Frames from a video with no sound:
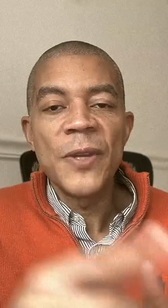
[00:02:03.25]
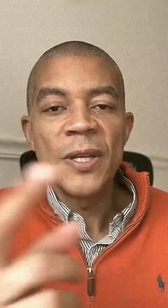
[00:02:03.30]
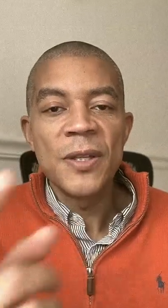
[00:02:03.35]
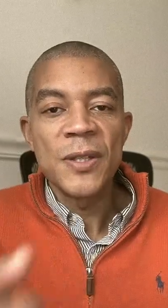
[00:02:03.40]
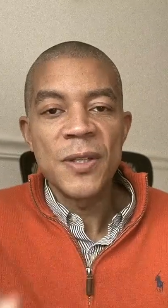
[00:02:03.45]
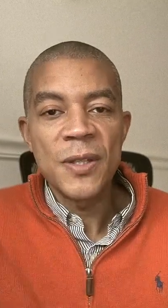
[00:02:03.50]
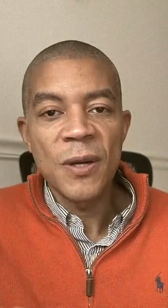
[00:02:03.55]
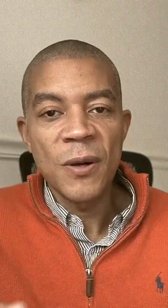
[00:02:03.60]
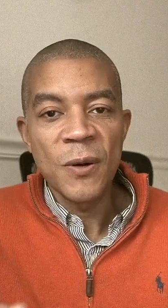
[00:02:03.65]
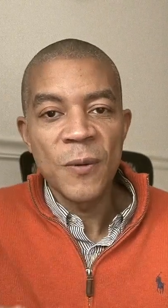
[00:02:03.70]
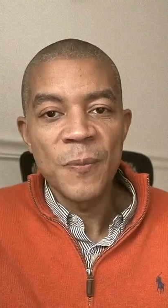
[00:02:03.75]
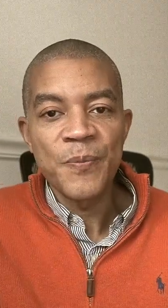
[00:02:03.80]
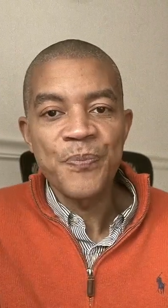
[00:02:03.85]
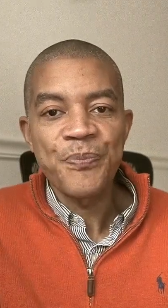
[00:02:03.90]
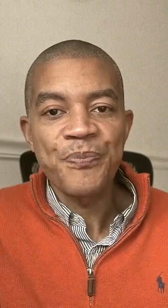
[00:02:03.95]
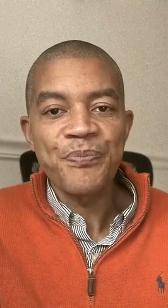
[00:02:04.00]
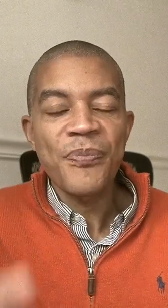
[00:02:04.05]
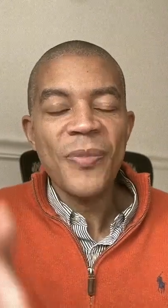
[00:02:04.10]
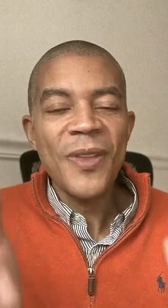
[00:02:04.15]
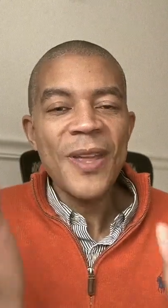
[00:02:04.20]
So,
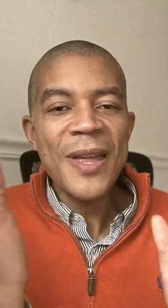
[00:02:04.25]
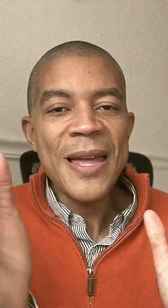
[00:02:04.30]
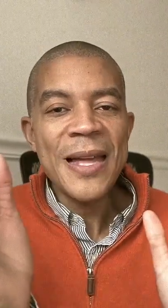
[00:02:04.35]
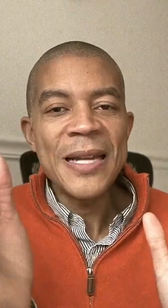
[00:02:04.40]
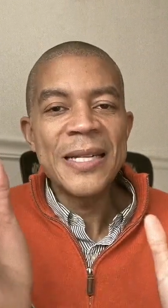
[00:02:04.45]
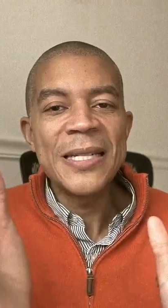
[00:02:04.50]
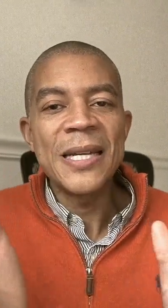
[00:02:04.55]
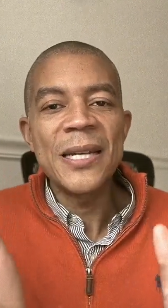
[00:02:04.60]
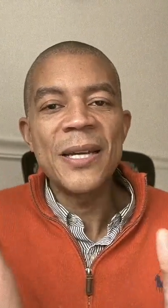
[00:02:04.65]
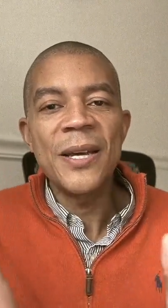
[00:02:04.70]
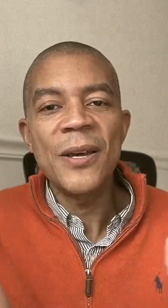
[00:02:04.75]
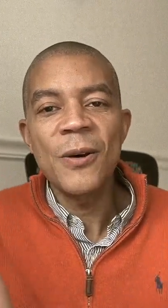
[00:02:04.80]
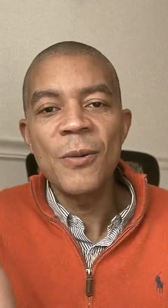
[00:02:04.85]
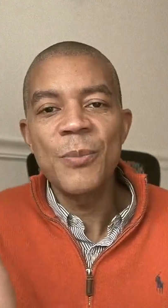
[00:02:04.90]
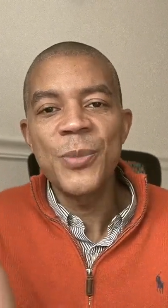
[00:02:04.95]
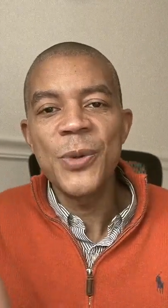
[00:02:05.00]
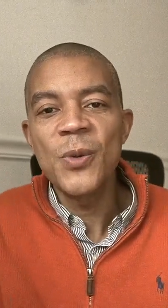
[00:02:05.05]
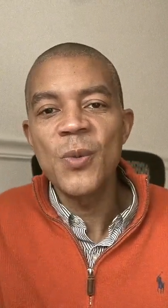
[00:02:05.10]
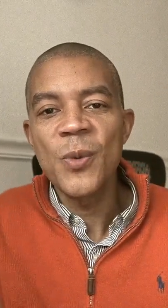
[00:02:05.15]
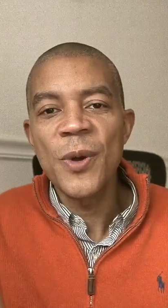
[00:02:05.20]
to
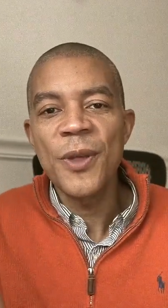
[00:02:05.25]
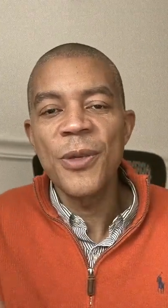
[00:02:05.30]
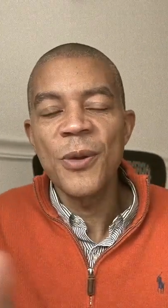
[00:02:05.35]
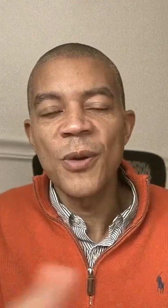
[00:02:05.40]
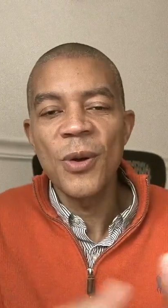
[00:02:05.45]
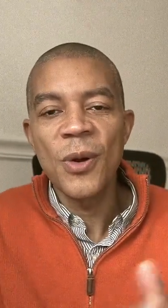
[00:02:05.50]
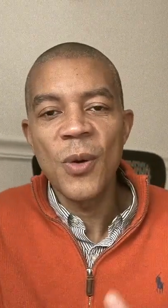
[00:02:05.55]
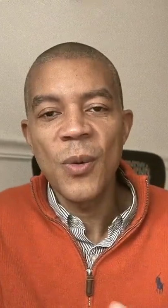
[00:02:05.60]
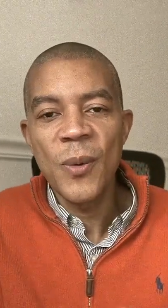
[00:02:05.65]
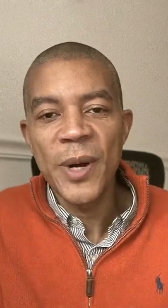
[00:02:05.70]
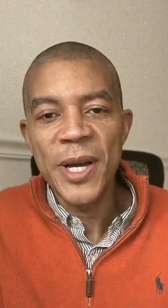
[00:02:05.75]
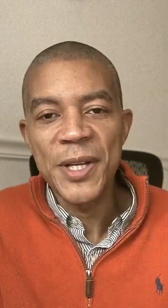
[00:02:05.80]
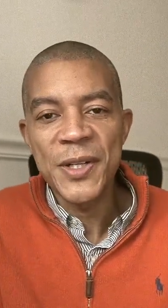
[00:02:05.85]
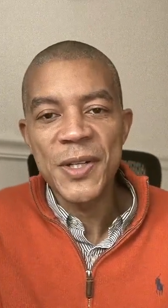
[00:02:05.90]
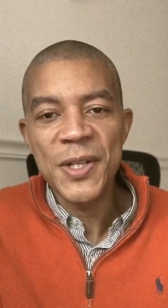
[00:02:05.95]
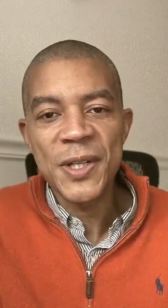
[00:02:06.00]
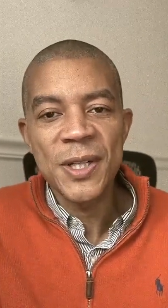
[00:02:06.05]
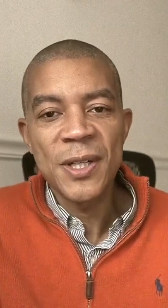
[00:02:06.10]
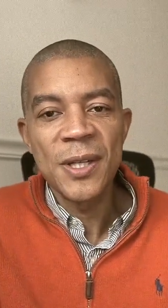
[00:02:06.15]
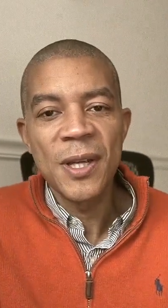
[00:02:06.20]
help you with your
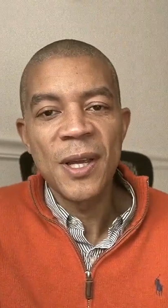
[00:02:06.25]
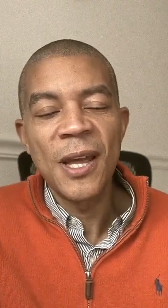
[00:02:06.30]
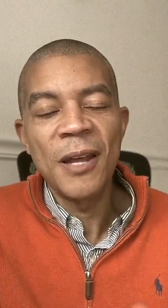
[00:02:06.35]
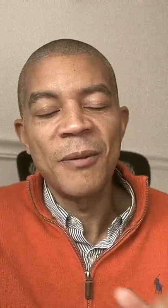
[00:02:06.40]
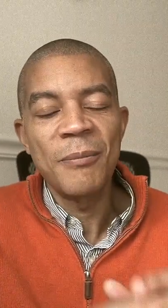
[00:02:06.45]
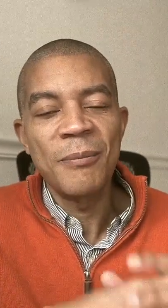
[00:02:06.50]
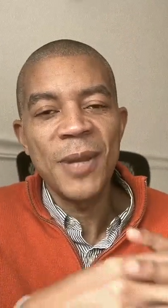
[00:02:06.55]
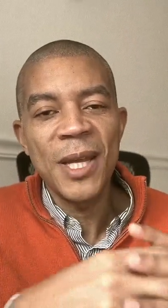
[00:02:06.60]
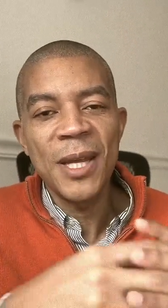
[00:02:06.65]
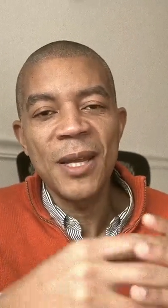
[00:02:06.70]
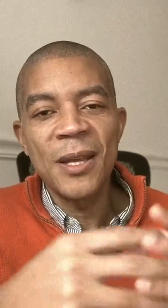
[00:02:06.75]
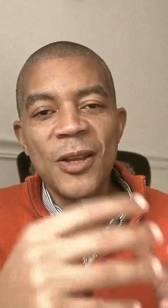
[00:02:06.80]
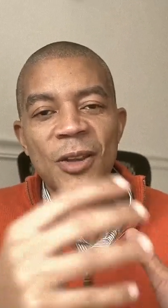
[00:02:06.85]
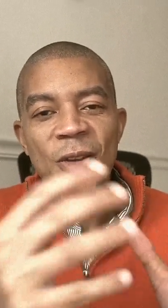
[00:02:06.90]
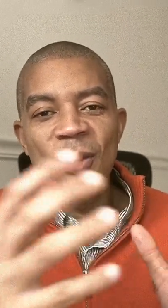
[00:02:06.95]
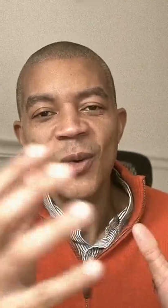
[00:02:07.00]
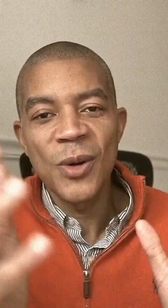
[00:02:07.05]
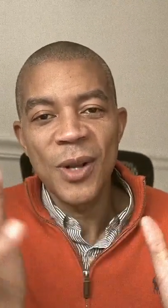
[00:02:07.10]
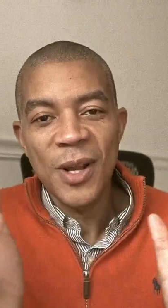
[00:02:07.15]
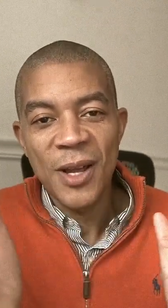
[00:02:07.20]
quest and make
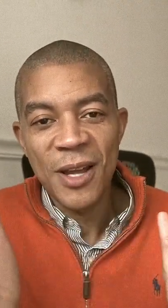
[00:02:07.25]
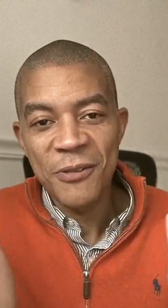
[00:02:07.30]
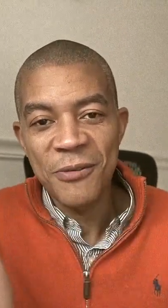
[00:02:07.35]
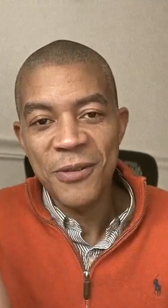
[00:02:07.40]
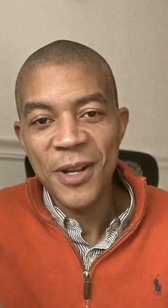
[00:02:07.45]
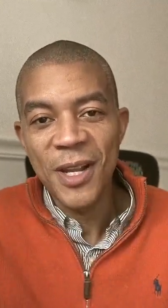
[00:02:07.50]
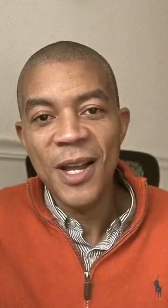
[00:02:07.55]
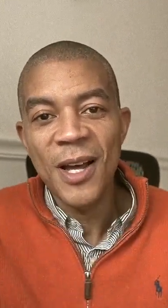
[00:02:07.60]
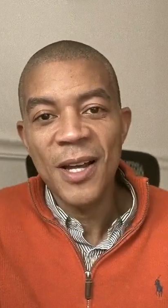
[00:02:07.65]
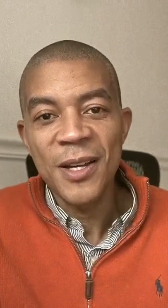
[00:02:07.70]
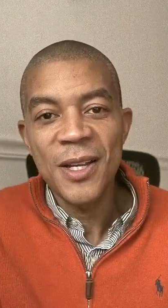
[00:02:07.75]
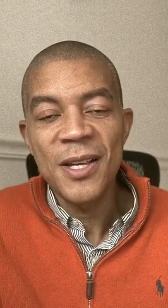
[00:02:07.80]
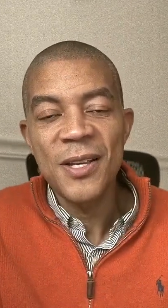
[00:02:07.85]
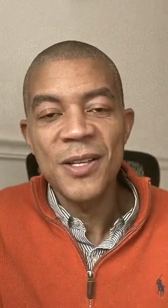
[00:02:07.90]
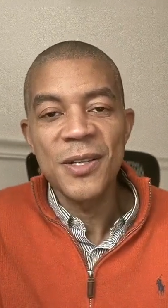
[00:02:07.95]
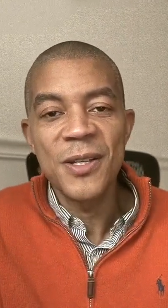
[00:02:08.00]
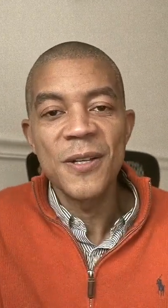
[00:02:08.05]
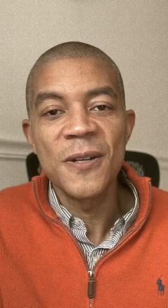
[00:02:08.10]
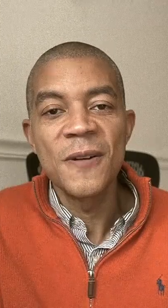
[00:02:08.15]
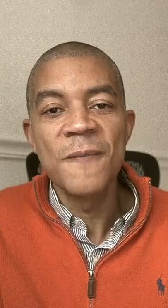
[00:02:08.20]
your life a lot
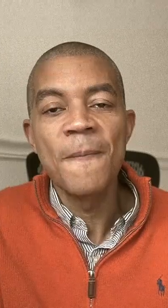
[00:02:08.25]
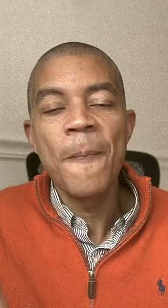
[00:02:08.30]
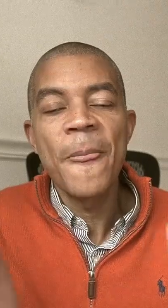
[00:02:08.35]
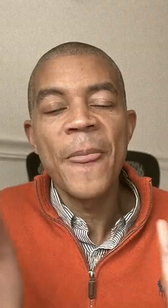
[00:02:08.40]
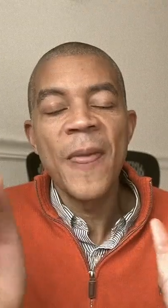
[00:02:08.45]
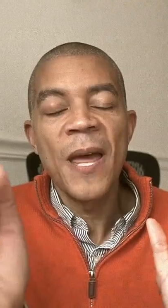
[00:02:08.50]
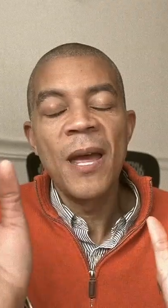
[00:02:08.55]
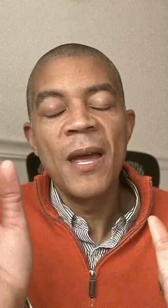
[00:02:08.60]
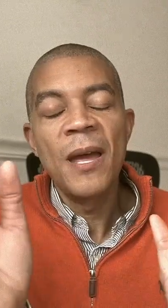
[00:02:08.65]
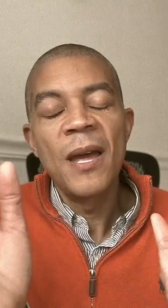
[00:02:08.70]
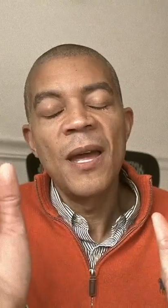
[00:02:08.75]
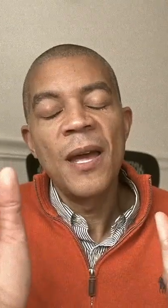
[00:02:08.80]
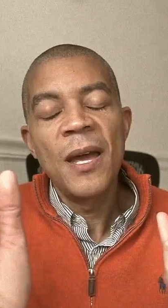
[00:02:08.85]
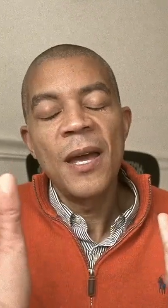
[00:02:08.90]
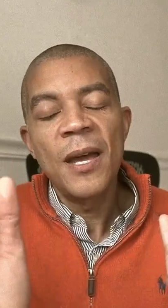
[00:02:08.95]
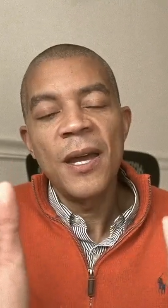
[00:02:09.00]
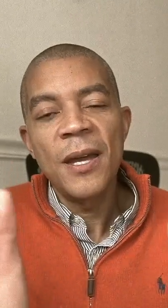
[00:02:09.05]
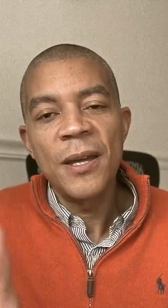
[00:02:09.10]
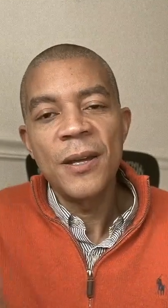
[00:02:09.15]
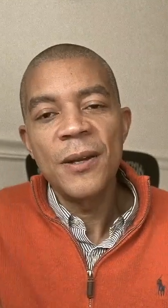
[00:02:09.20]
easier,
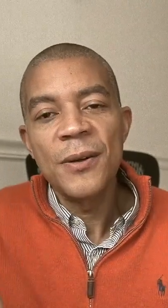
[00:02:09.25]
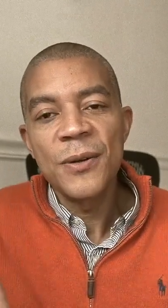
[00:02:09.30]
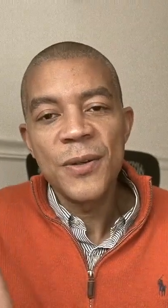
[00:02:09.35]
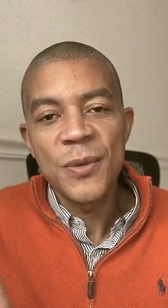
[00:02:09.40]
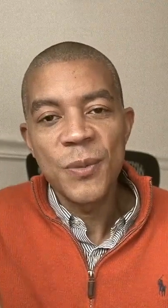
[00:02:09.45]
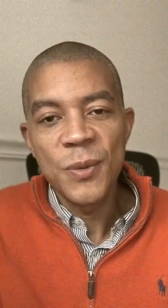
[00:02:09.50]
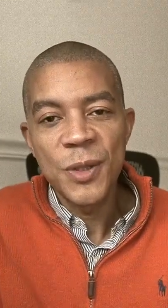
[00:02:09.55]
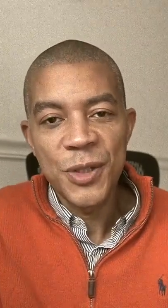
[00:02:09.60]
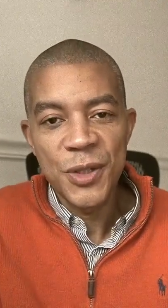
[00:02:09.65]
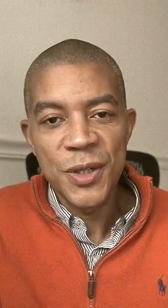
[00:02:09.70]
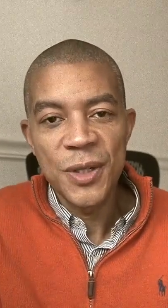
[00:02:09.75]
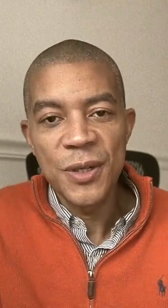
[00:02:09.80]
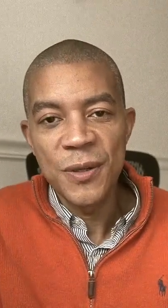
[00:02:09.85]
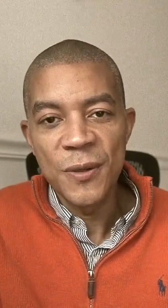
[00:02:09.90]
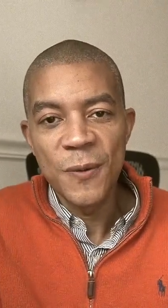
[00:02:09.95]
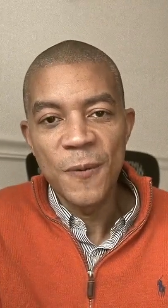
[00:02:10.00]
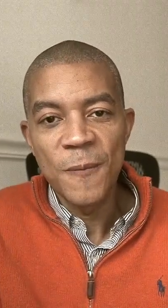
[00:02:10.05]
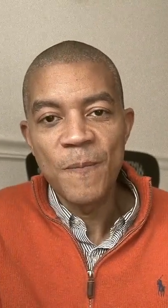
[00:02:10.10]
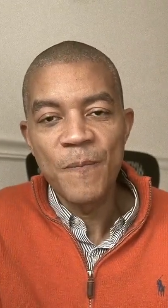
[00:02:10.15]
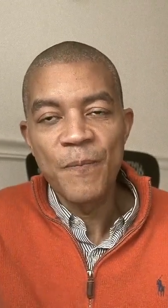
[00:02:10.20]
here's what you
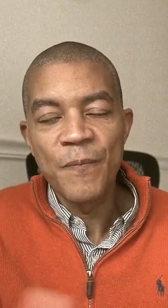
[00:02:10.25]
do.